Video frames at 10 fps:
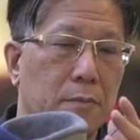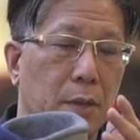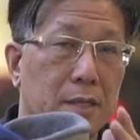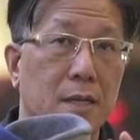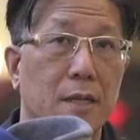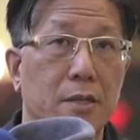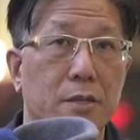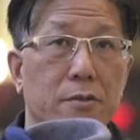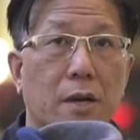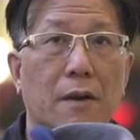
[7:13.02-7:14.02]
basically
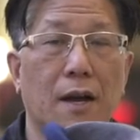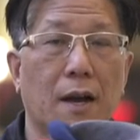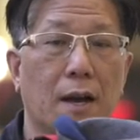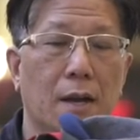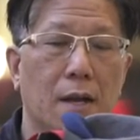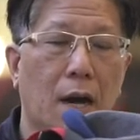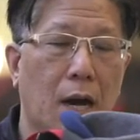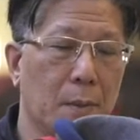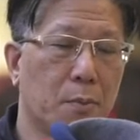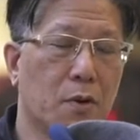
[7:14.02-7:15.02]
you have a
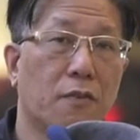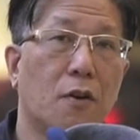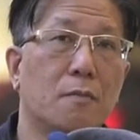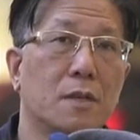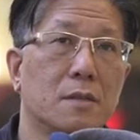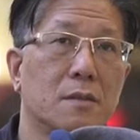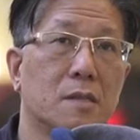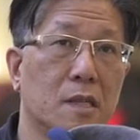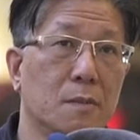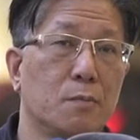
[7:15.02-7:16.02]
high performance
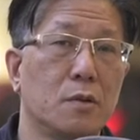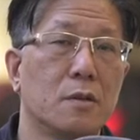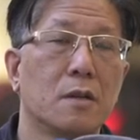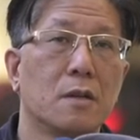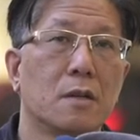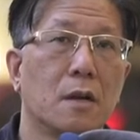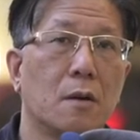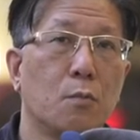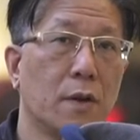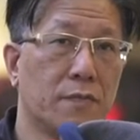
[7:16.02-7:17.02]
ski boot
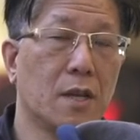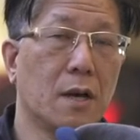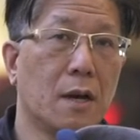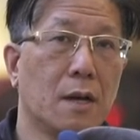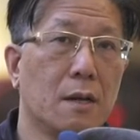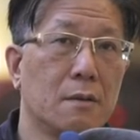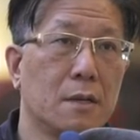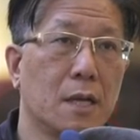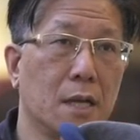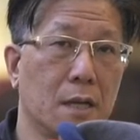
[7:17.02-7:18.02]
with the
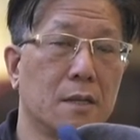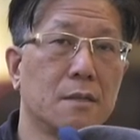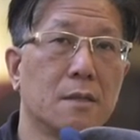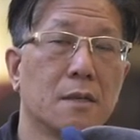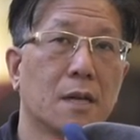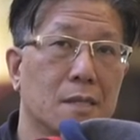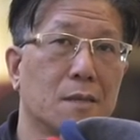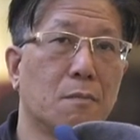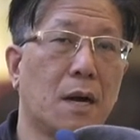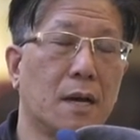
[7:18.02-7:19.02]

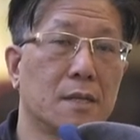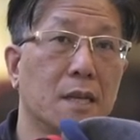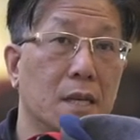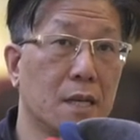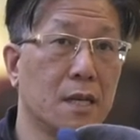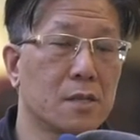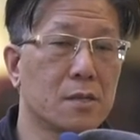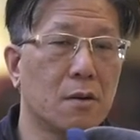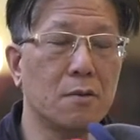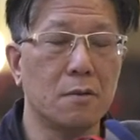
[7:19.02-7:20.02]
customized heated
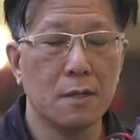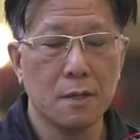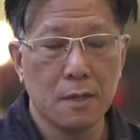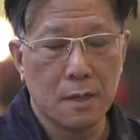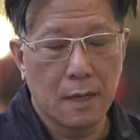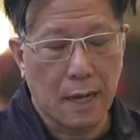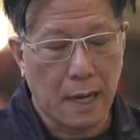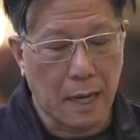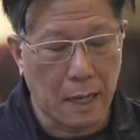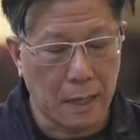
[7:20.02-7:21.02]
insole,
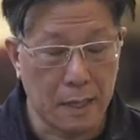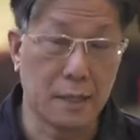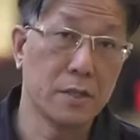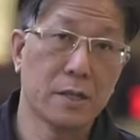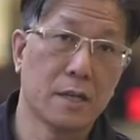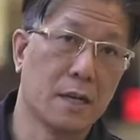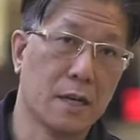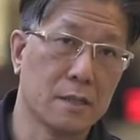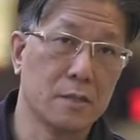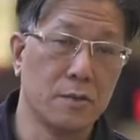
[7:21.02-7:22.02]
and then you can
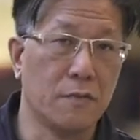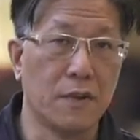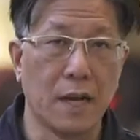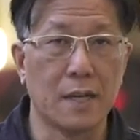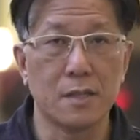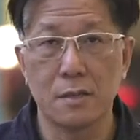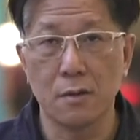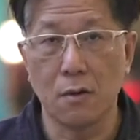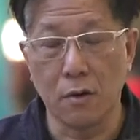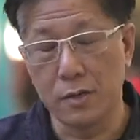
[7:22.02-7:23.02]
connect them to your vest
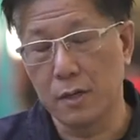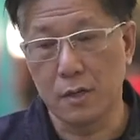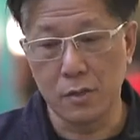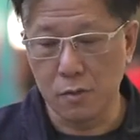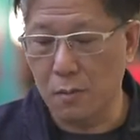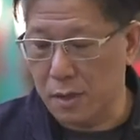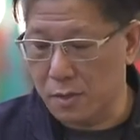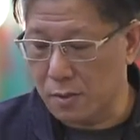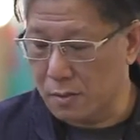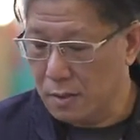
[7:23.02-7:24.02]
or the control
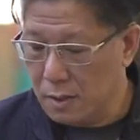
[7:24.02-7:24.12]
module.